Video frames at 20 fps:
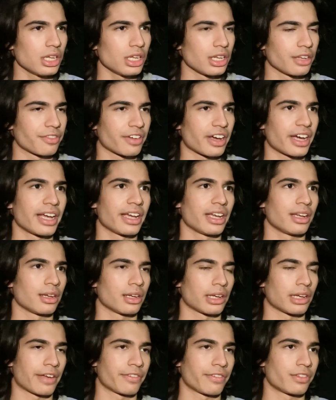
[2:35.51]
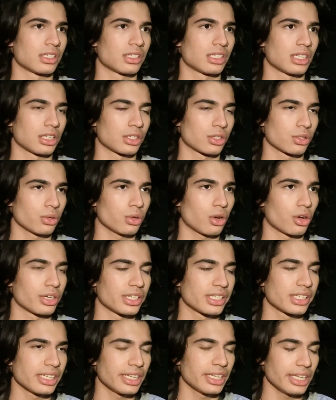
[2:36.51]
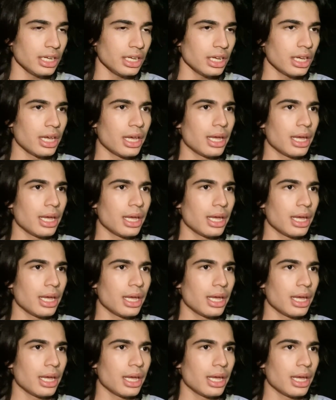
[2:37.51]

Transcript: if I have to say so, honestly.